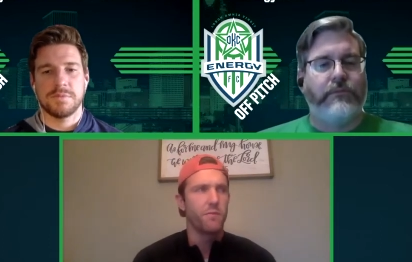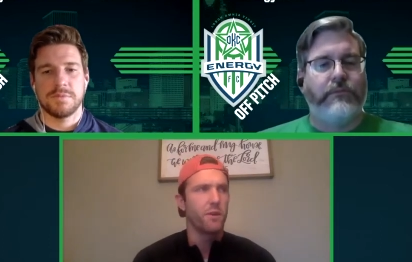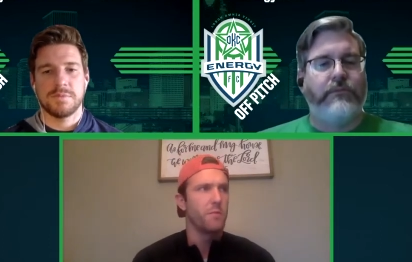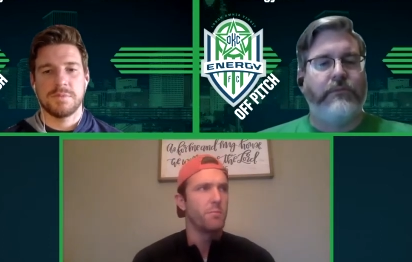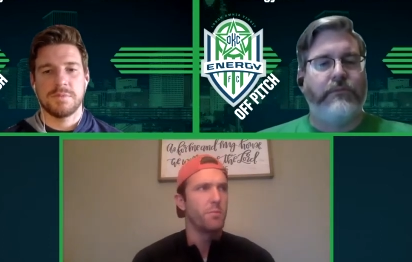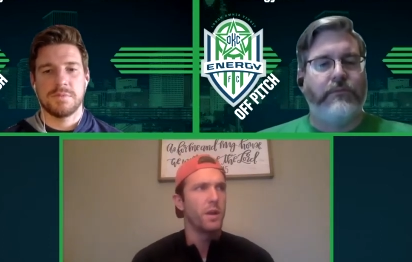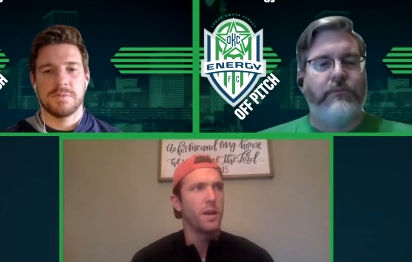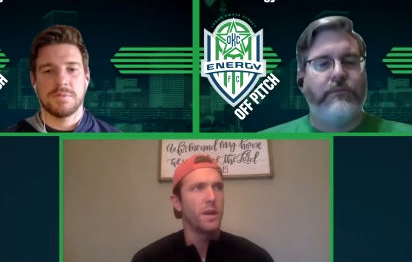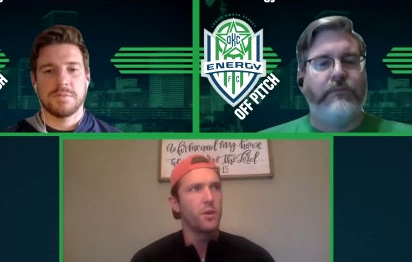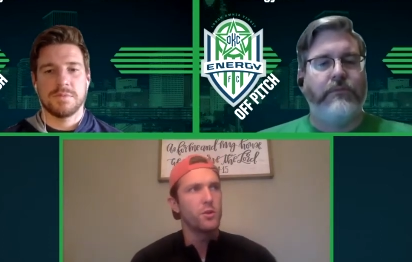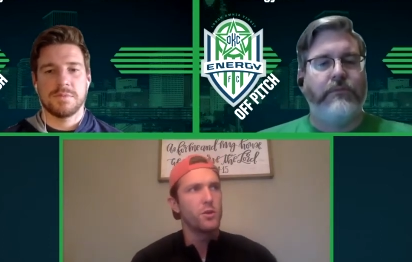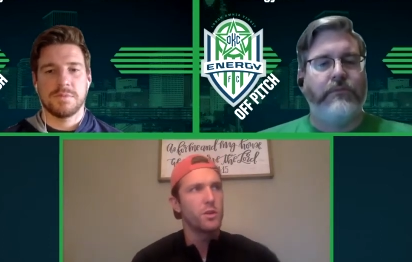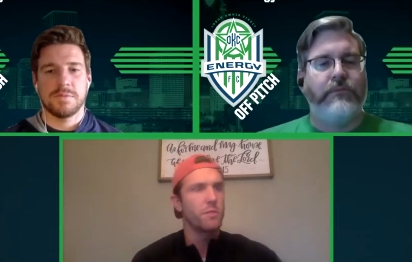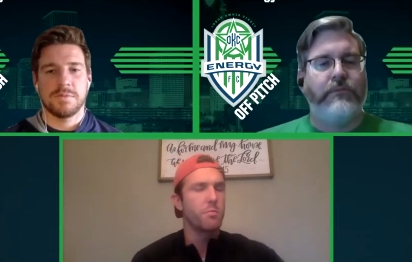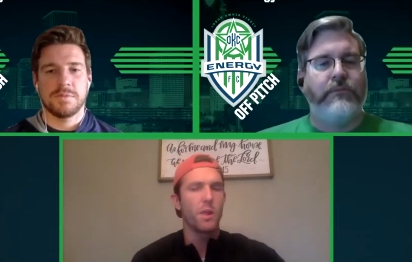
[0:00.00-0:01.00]
Speaker 1: But I usually
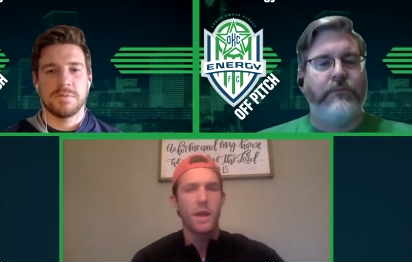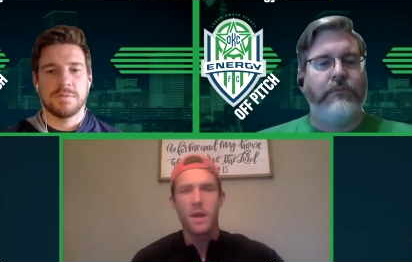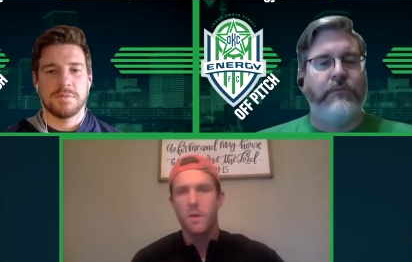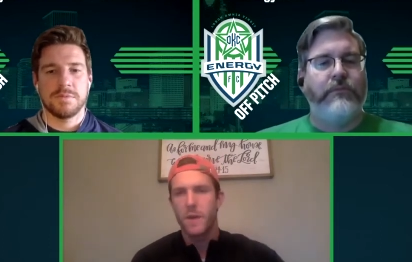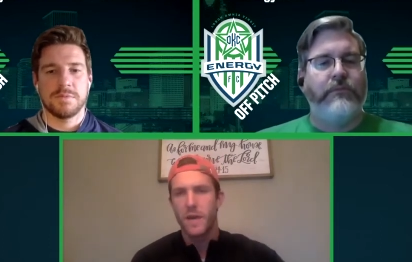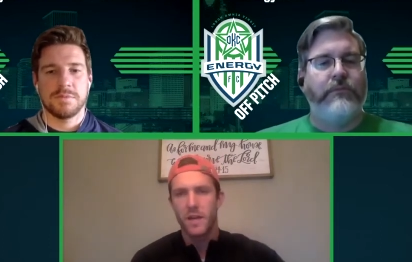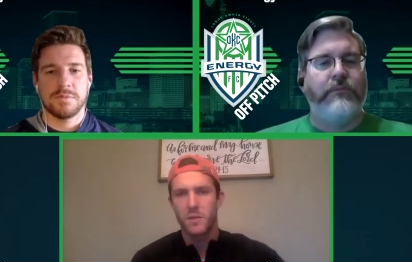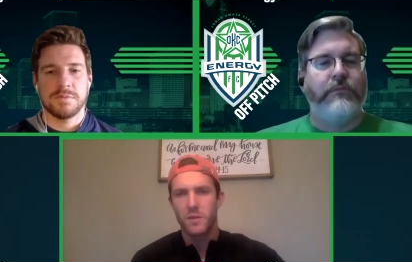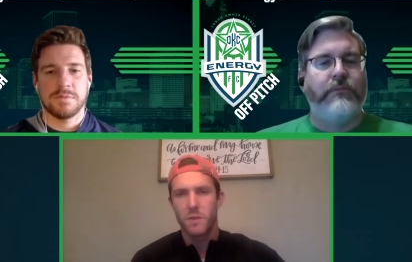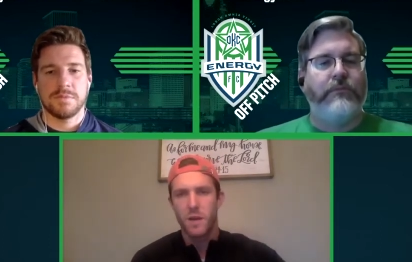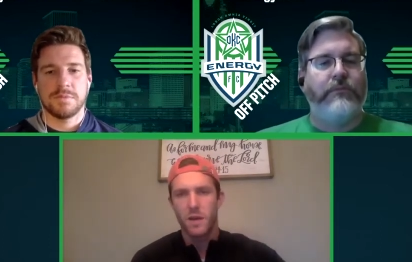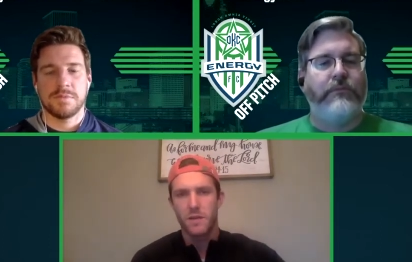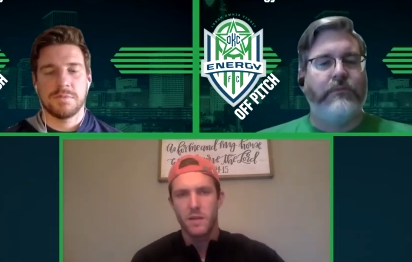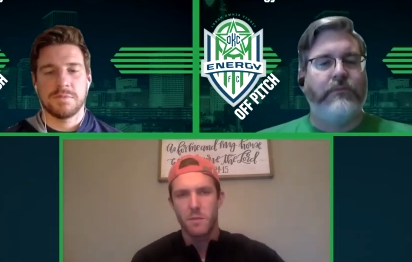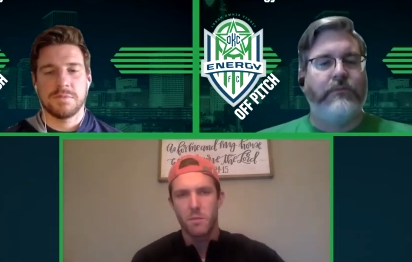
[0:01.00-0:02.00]
play on my Xbox. I
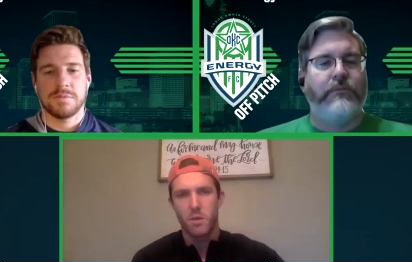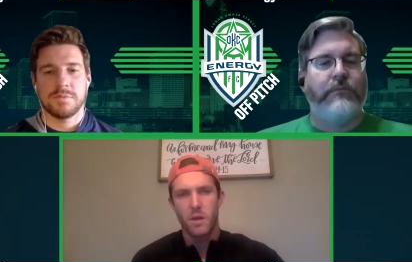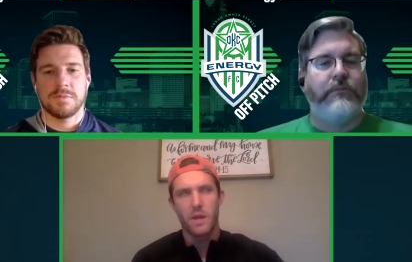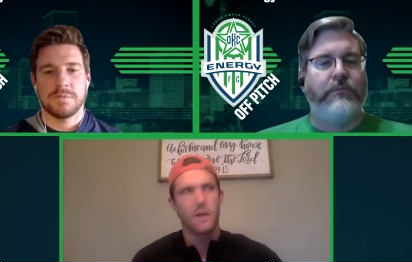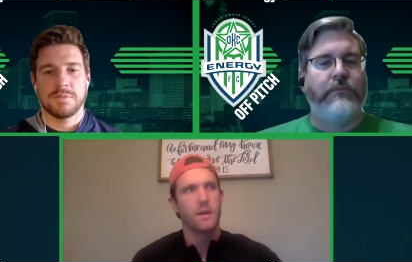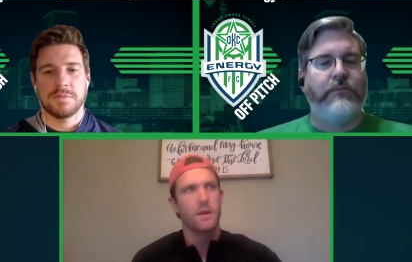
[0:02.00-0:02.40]
play